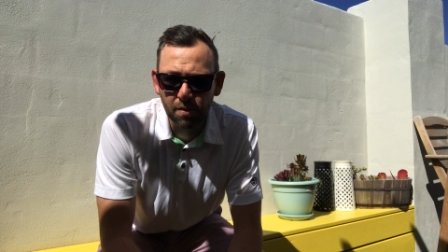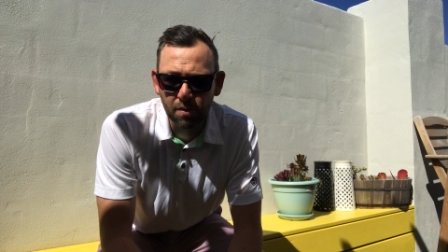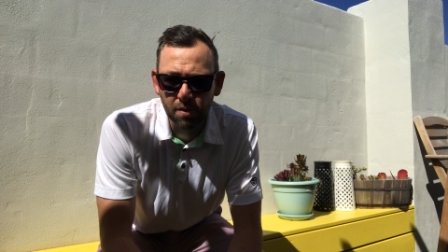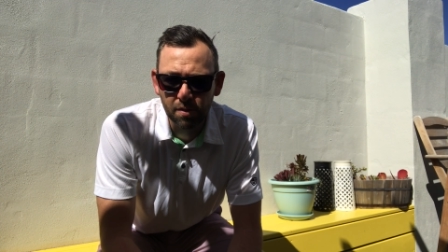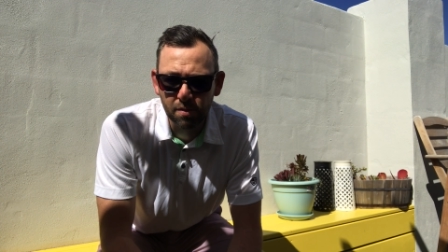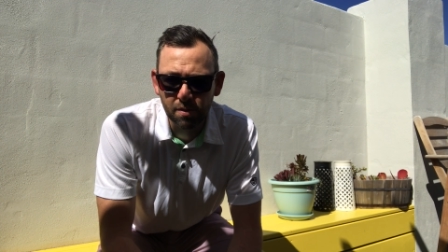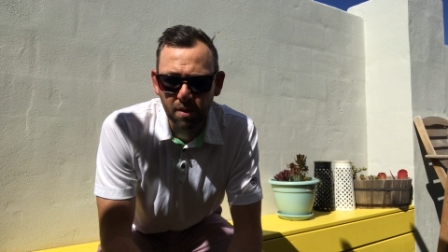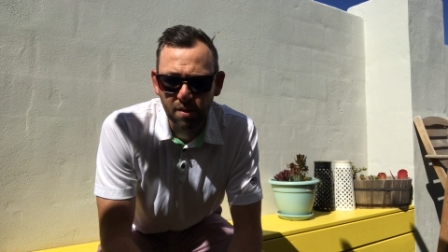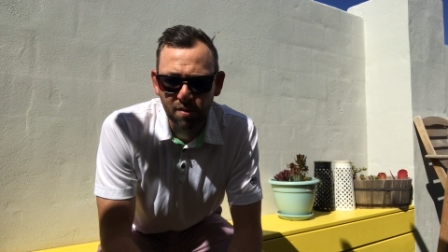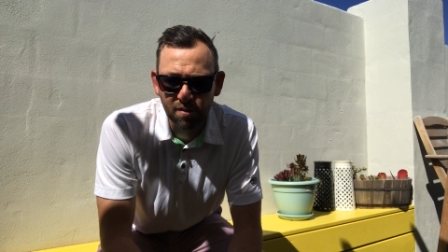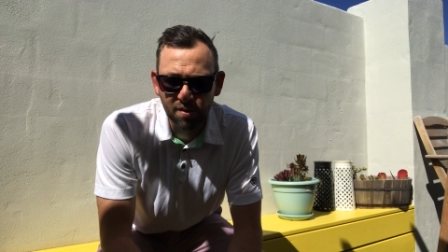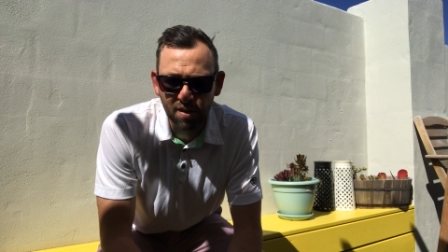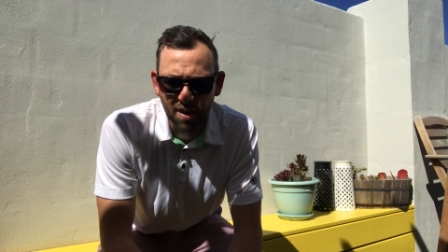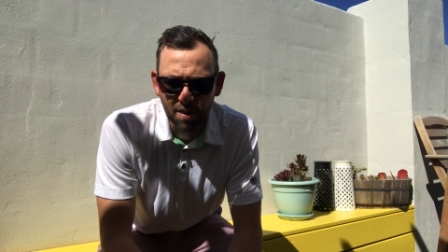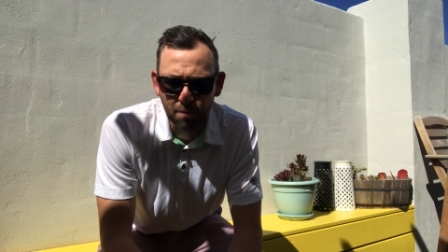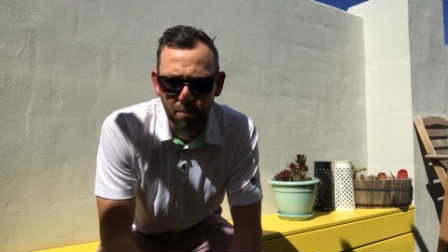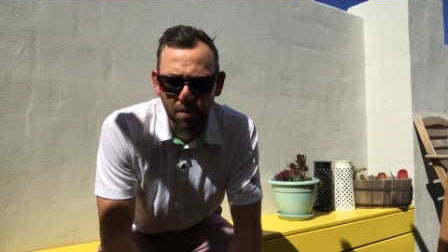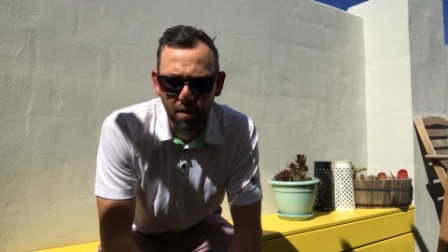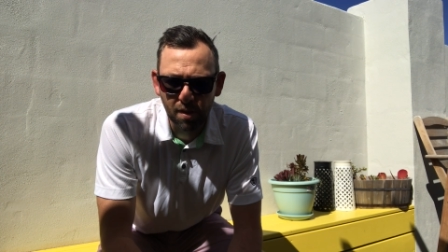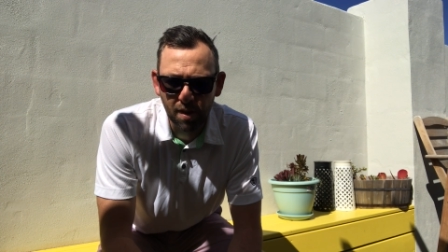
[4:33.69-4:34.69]
the, the
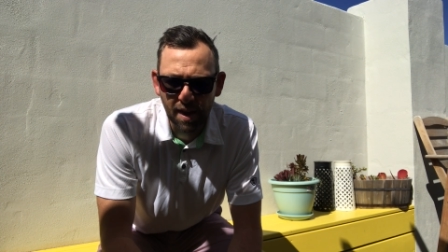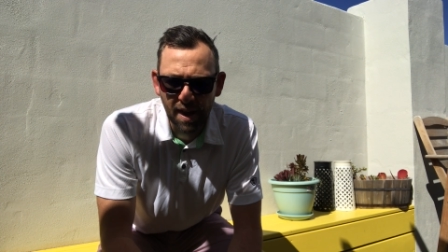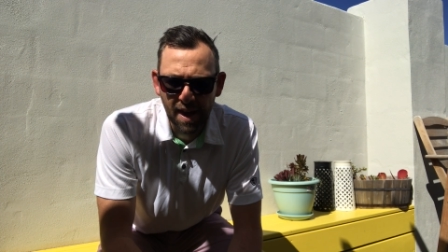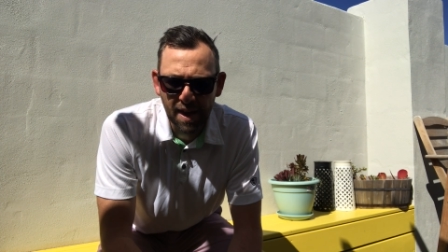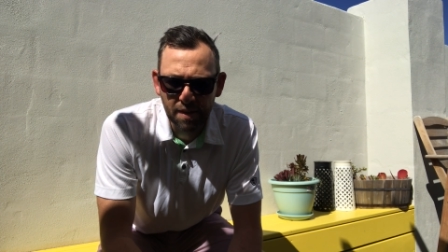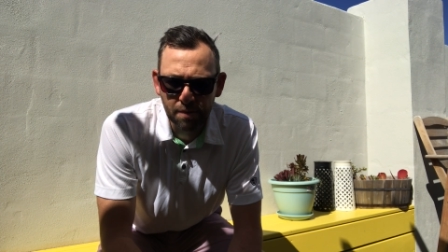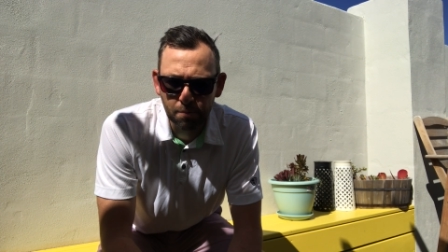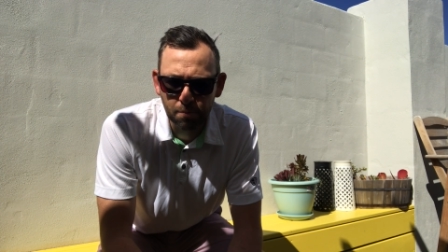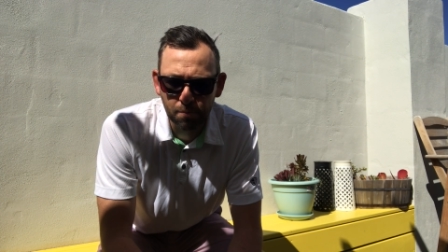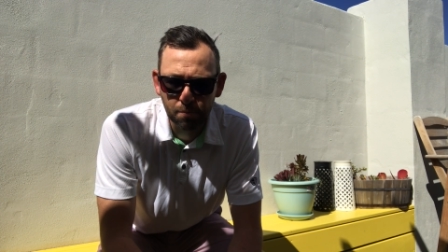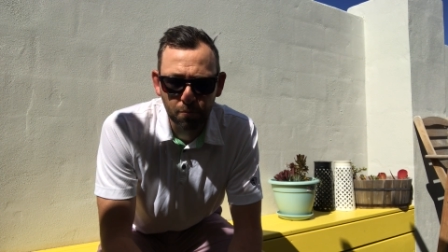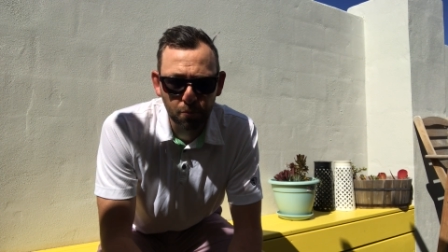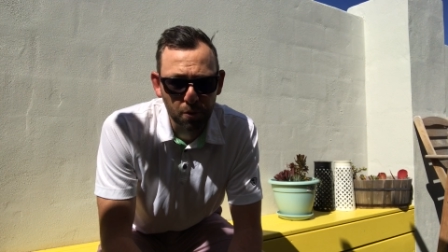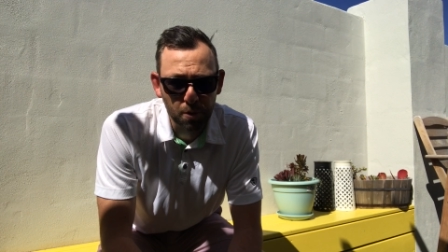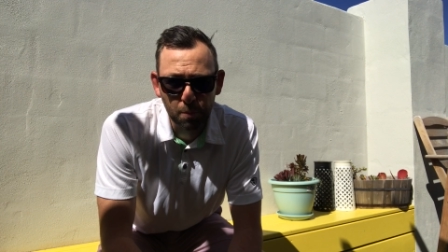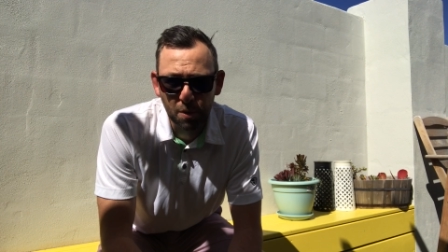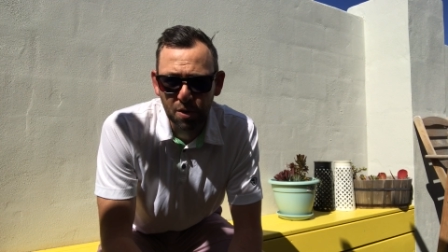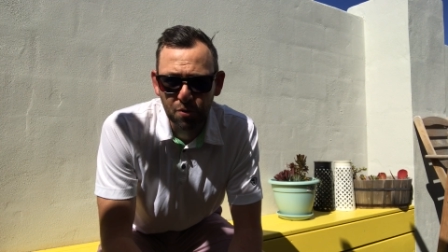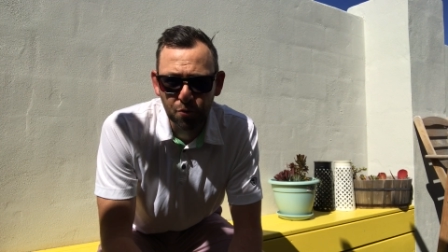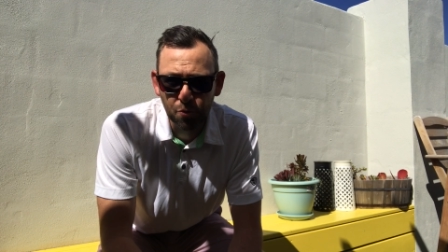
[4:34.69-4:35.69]
shape that I had
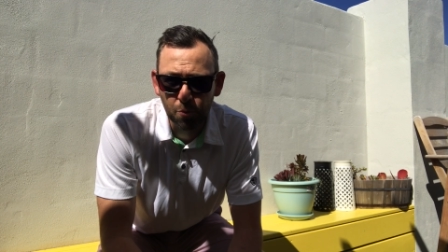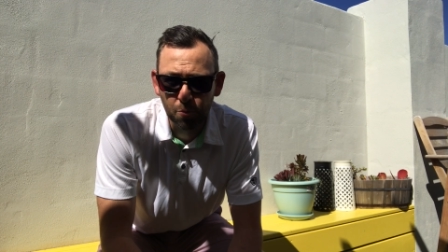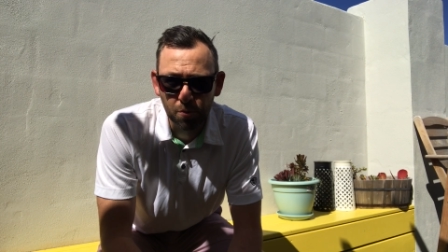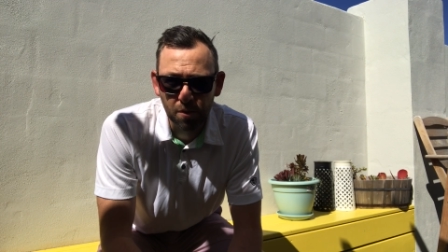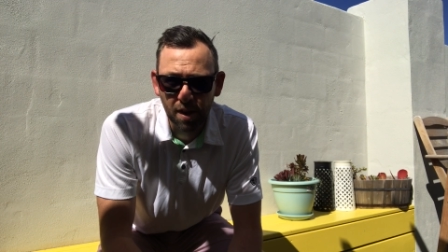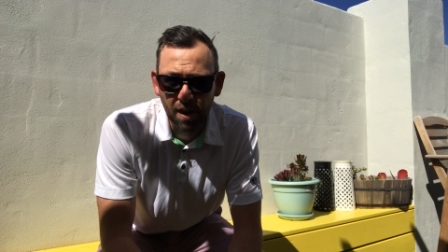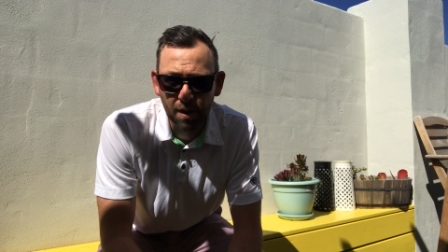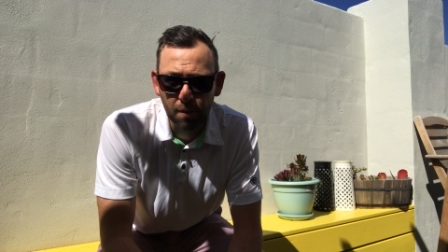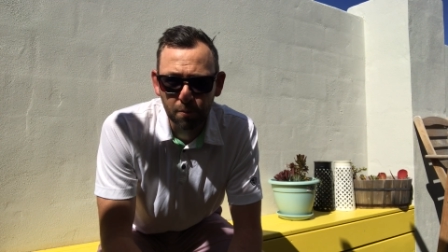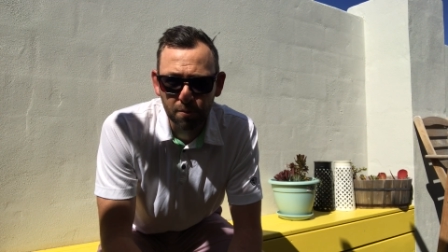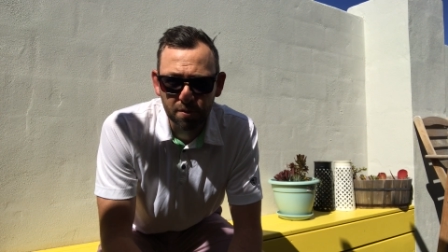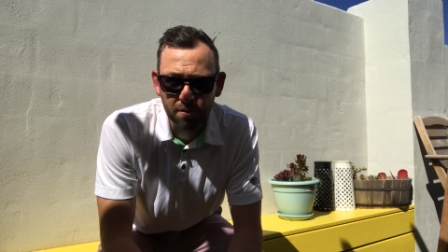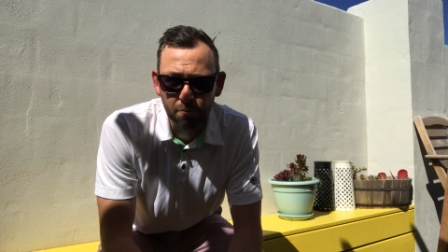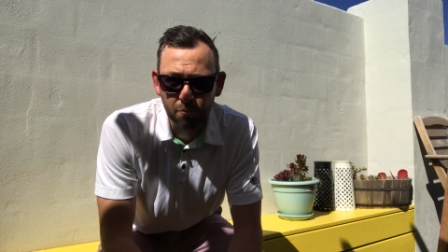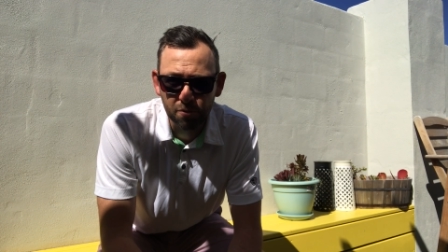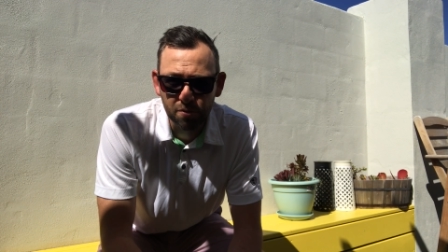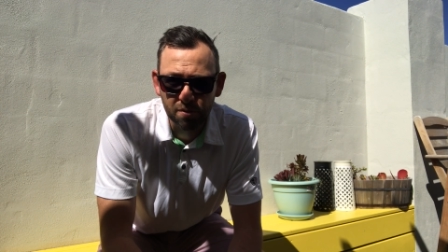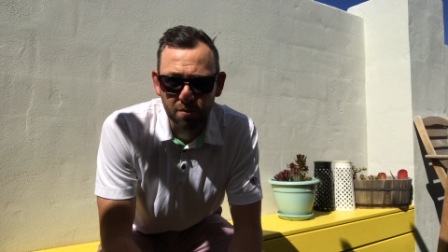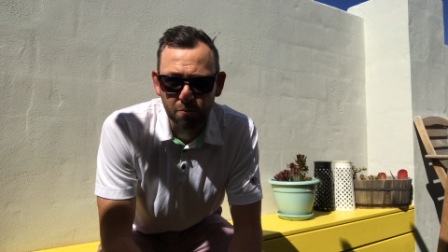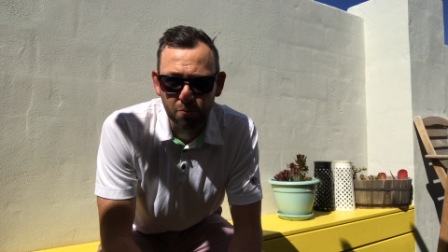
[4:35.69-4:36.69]
pretty much all day was
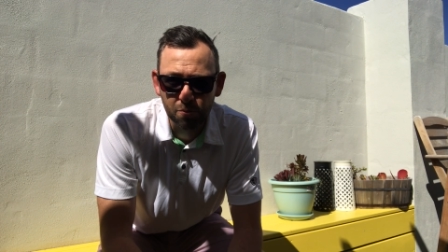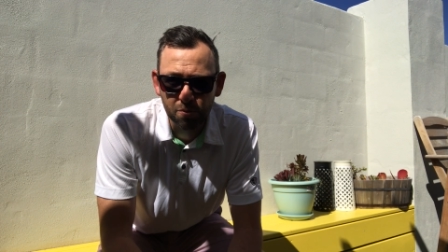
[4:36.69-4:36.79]
was